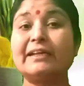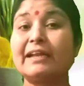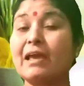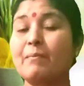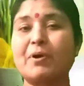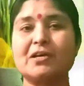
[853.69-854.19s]

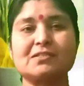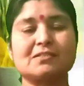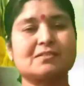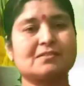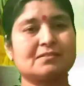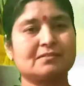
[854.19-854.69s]

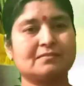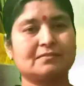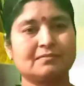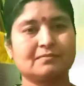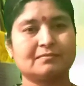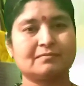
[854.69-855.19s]
dilemmas
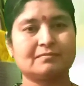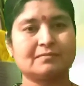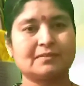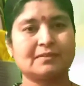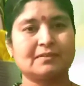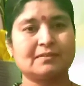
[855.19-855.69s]

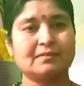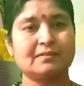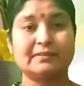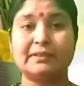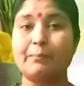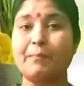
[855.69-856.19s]

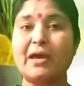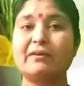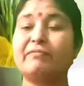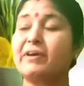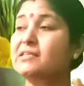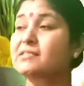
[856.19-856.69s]
the
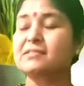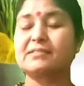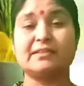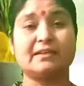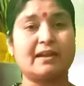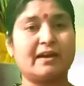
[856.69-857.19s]
man
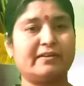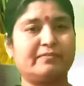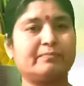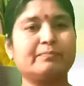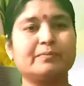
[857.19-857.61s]
faces in life.